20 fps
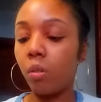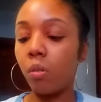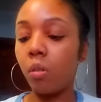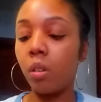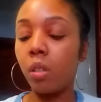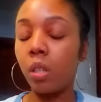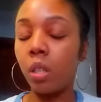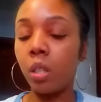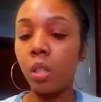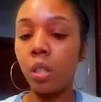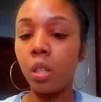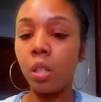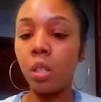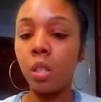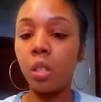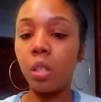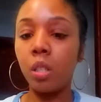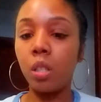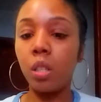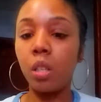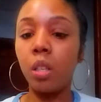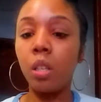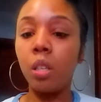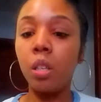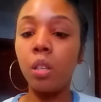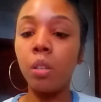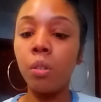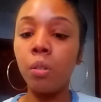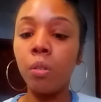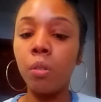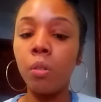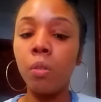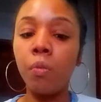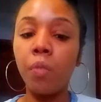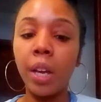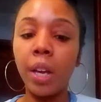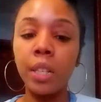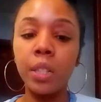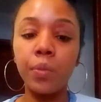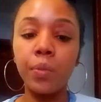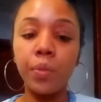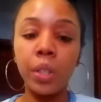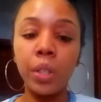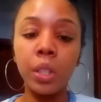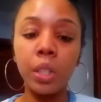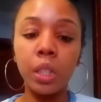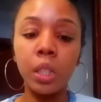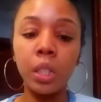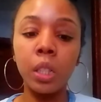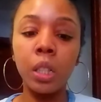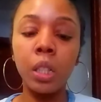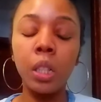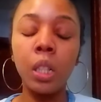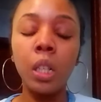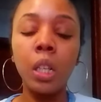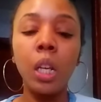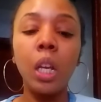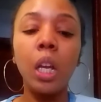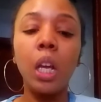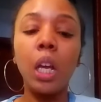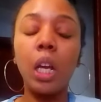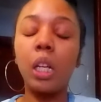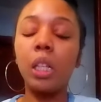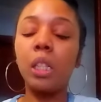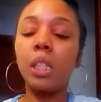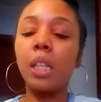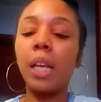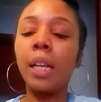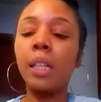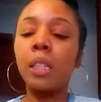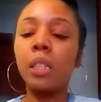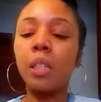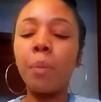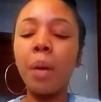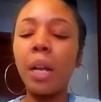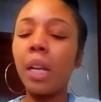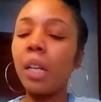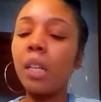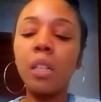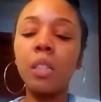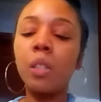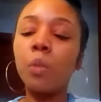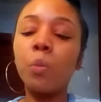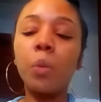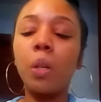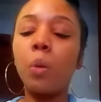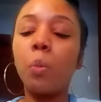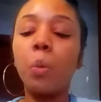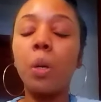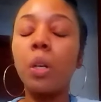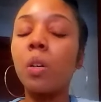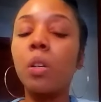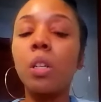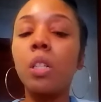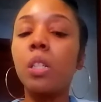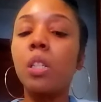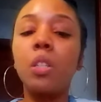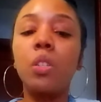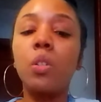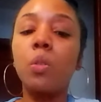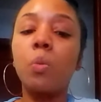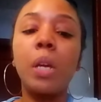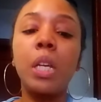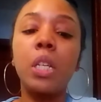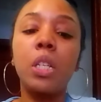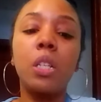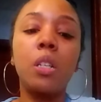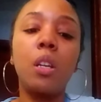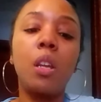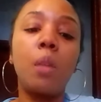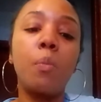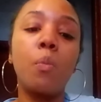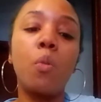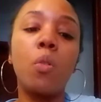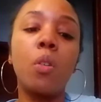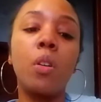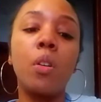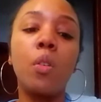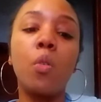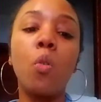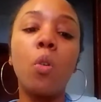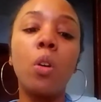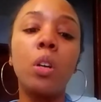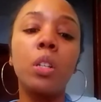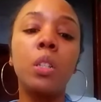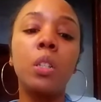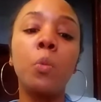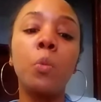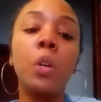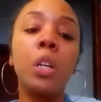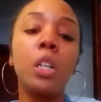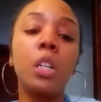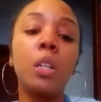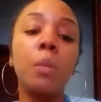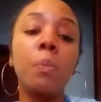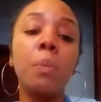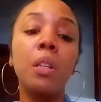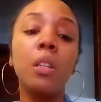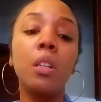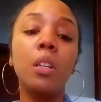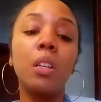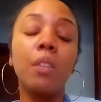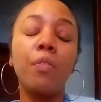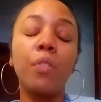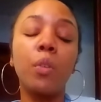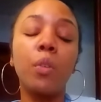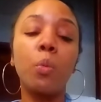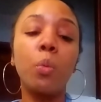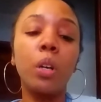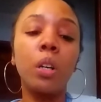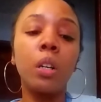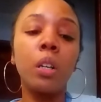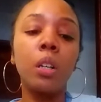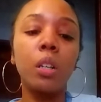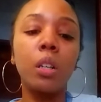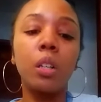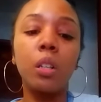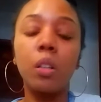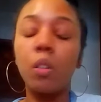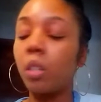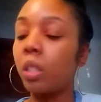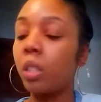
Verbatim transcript: And it's like somebody doesn't want to work on a situation anymore, or someone could be looking for work, or somebody is just not passionate about something anymore.